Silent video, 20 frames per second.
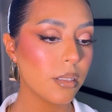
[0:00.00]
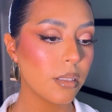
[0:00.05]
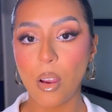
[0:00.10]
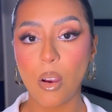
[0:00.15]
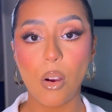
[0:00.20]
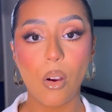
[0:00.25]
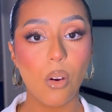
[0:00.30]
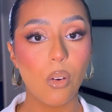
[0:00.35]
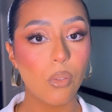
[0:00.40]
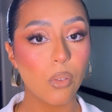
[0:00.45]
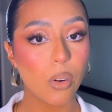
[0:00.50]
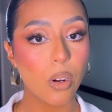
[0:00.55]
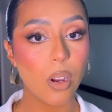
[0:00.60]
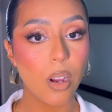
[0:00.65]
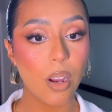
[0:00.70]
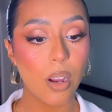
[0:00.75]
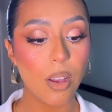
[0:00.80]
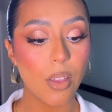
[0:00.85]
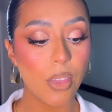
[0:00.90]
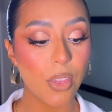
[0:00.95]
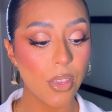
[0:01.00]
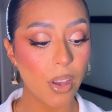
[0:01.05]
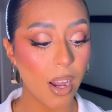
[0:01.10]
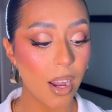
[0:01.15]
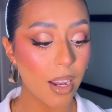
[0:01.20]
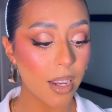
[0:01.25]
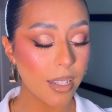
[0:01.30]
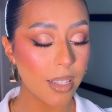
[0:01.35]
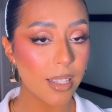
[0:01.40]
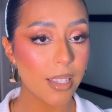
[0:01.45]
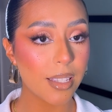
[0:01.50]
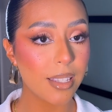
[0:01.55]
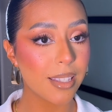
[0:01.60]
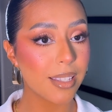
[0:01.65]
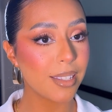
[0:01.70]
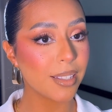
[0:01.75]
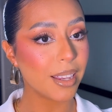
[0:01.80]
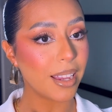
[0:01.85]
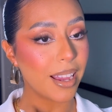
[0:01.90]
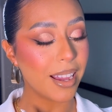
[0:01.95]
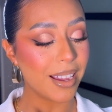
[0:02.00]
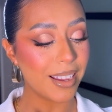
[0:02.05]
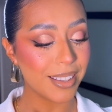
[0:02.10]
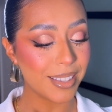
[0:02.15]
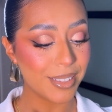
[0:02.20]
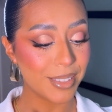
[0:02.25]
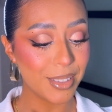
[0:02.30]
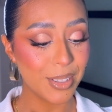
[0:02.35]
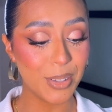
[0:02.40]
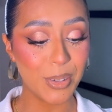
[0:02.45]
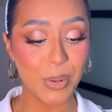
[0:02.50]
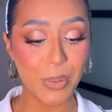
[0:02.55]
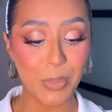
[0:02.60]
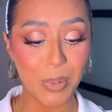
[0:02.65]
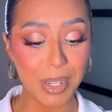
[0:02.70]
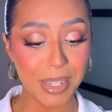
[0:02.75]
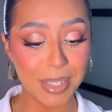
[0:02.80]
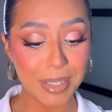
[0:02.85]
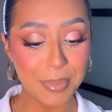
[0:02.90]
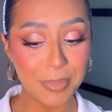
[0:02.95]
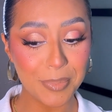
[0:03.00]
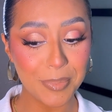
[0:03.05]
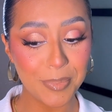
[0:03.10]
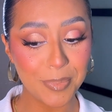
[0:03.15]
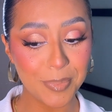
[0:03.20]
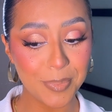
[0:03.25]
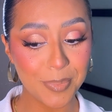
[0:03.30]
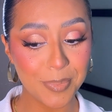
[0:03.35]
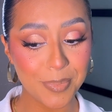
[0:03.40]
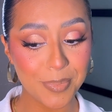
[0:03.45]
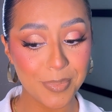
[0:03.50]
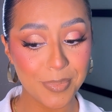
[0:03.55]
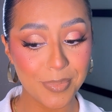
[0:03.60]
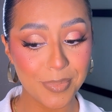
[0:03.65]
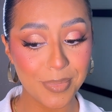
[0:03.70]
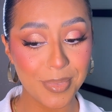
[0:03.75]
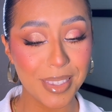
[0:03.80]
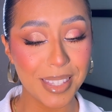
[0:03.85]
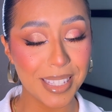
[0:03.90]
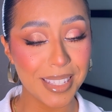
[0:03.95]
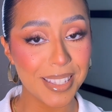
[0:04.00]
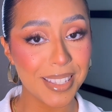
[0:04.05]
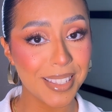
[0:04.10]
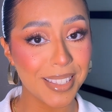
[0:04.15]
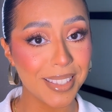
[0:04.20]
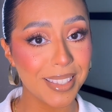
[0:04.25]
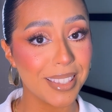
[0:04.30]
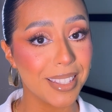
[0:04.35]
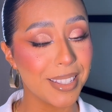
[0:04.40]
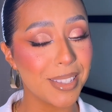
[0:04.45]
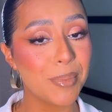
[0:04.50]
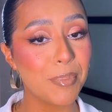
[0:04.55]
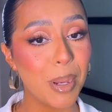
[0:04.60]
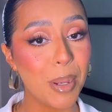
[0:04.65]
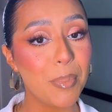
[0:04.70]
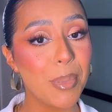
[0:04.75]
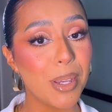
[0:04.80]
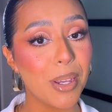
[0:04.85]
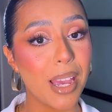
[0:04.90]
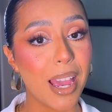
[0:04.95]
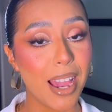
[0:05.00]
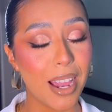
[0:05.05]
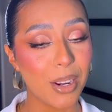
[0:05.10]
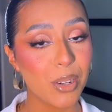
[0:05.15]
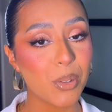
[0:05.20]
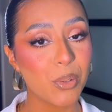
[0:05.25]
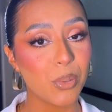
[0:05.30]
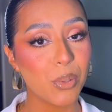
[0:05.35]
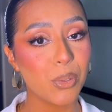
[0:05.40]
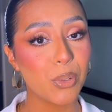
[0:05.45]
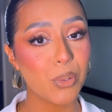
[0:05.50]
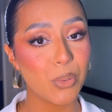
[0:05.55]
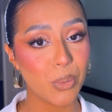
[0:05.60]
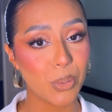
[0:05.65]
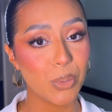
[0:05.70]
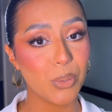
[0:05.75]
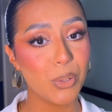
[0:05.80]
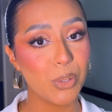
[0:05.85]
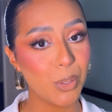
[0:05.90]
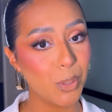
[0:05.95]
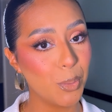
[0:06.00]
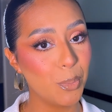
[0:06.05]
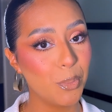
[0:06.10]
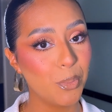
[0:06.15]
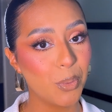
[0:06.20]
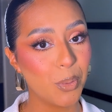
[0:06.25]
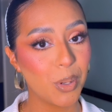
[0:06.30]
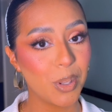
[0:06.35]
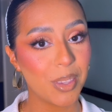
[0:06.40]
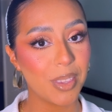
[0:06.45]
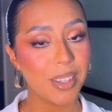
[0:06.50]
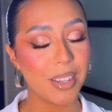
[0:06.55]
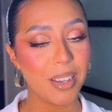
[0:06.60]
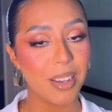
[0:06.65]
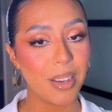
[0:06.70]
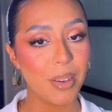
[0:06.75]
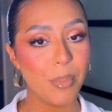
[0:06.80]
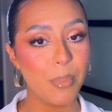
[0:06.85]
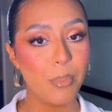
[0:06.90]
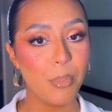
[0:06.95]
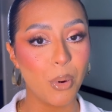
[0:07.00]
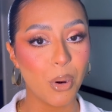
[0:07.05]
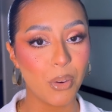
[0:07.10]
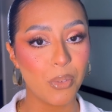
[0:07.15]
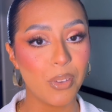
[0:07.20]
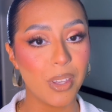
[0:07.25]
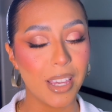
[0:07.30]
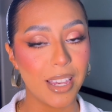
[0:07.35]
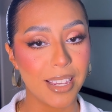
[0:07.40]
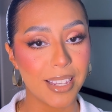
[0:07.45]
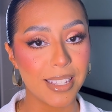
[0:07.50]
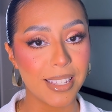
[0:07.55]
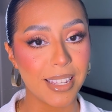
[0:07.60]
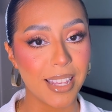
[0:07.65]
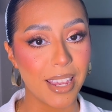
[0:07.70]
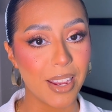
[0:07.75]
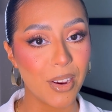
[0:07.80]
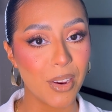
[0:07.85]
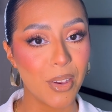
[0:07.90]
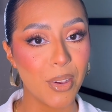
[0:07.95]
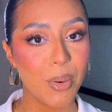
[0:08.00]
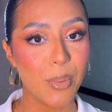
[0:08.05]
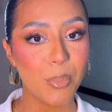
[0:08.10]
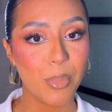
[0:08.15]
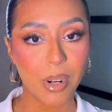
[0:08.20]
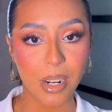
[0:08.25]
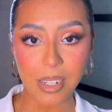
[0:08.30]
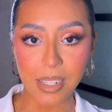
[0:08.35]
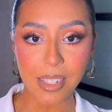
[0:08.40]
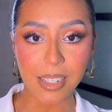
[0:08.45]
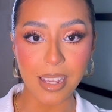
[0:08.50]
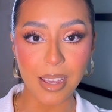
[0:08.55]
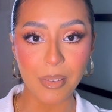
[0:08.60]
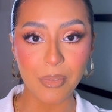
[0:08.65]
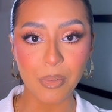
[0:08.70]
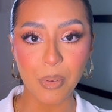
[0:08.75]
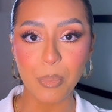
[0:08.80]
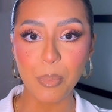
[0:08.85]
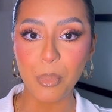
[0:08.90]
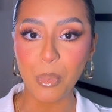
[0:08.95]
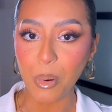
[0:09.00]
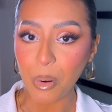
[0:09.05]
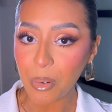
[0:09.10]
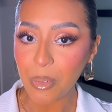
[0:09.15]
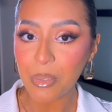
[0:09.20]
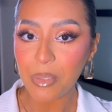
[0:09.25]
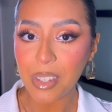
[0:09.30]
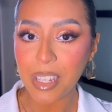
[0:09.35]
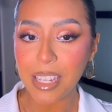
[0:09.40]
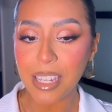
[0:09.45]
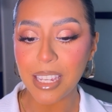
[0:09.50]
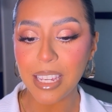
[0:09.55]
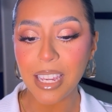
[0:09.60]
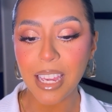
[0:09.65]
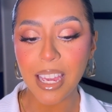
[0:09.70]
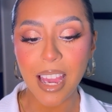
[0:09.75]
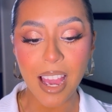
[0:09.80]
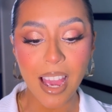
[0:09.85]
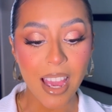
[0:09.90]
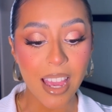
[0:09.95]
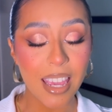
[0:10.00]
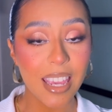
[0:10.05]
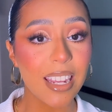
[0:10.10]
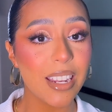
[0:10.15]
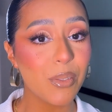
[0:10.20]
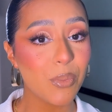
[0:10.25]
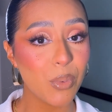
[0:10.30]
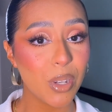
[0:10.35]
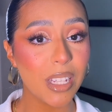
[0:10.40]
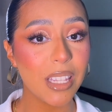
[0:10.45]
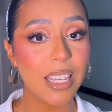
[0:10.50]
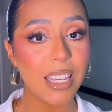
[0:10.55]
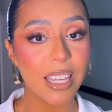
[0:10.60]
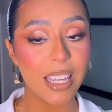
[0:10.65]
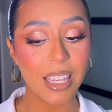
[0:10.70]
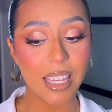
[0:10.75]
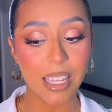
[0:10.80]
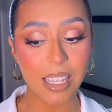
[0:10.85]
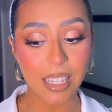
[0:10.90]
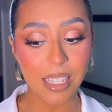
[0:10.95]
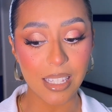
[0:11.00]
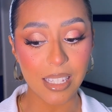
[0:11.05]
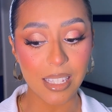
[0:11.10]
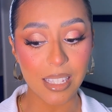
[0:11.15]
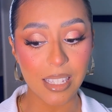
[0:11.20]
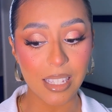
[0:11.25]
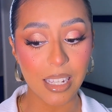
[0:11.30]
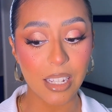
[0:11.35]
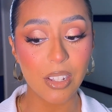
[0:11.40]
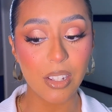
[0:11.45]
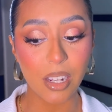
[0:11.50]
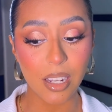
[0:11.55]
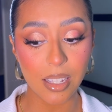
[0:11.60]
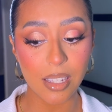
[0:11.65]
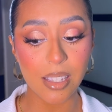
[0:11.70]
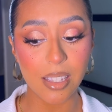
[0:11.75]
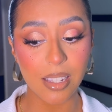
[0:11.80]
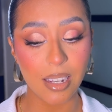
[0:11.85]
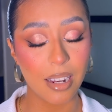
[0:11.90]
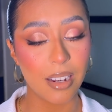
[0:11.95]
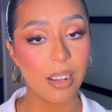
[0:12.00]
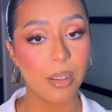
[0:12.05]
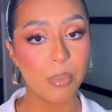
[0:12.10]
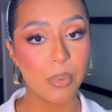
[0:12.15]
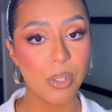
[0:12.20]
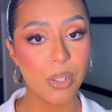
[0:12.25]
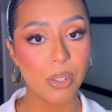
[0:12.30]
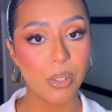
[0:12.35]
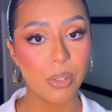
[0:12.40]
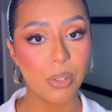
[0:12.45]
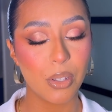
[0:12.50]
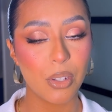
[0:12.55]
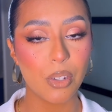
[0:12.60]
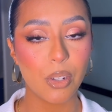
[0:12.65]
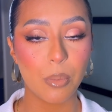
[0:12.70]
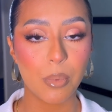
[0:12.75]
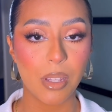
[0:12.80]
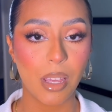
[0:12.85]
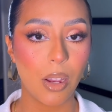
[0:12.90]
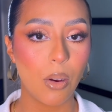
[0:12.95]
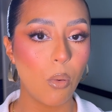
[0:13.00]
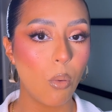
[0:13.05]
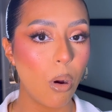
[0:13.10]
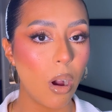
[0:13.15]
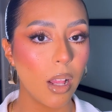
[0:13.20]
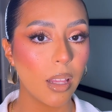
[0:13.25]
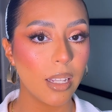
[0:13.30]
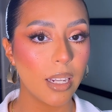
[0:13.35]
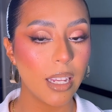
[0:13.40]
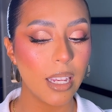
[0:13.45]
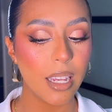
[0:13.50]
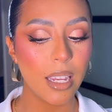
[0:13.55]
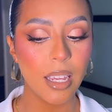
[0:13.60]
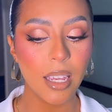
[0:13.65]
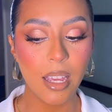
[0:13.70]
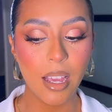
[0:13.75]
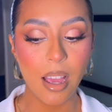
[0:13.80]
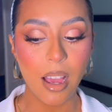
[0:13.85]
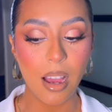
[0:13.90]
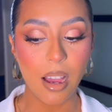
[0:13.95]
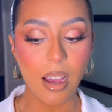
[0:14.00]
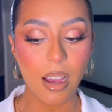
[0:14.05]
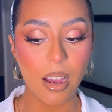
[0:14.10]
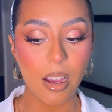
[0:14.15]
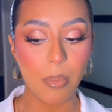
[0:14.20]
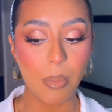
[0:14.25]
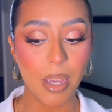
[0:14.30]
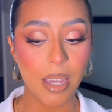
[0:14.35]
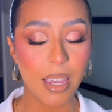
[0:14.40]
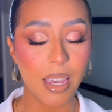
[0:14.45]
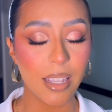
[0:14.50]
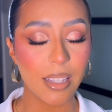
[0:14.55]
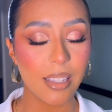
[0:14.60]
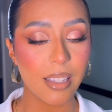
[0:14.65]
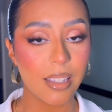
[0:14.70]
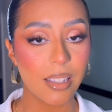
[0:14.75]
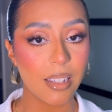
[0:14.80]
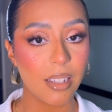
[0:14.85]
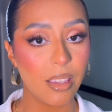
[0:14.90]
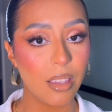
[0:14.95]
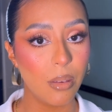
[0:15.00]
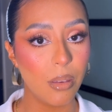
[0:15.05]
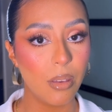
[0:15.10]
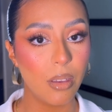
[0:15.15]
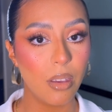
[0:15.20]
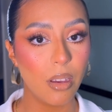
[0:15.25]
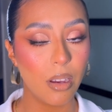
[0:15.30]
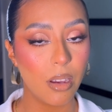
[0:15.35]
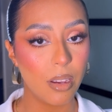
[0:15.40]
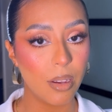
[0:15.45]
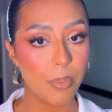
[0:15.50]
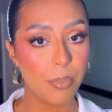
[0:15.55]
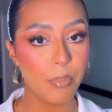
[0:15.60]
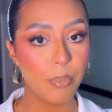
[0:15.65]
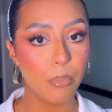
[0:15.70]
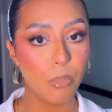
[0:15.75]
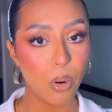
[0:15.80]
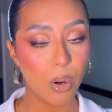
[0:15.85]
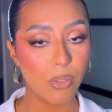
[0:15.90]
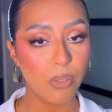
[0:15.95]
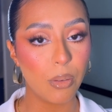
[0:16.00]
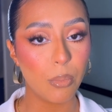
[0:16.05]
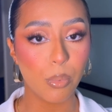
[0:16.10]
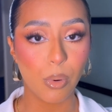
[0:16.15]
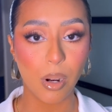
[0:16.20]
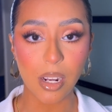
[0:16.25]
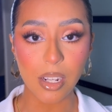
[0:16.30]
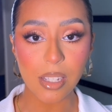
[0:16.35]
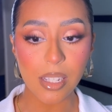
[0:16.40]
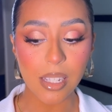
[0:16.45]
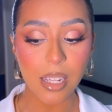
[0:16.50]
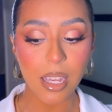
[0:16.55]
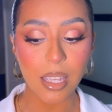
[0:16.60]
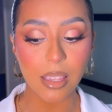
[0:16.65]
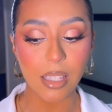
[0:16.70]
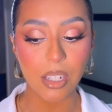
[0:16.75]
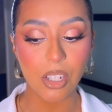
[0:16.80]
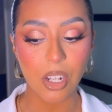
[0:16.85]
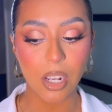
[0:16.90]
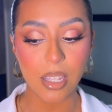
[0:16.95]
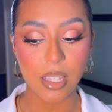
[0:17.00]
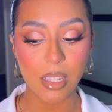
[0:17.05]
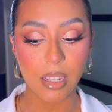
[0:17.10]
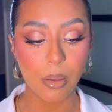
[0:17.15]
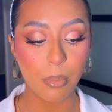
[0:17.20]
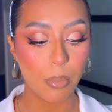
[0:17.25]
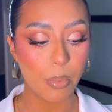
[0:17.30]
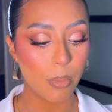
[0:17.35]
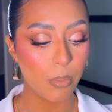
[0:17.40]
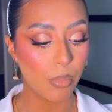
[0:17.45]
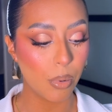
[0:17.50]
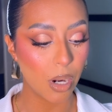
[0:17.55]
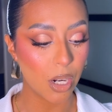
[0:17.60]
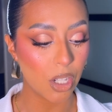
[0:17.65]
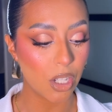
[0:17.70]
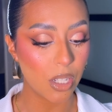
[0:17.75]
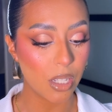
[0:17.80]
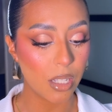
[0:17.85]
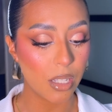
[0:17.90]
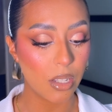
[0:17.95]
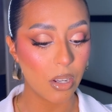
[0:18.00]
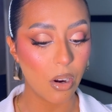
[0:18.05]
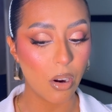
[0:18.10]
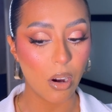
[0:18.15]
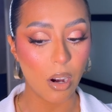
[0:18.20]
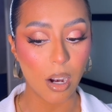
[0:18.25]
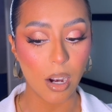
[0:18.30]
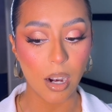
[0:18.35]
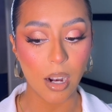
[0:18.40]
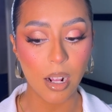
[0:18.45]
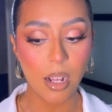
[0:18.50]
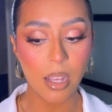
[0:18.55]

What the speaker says: Overall thoughts, you know what? This might be an actual true dupe for the Morphe X Ariel brush set from Morphe. It really is. It does stand up to, in terms of like quality, against the Morphe brush set. The Jessup brushes are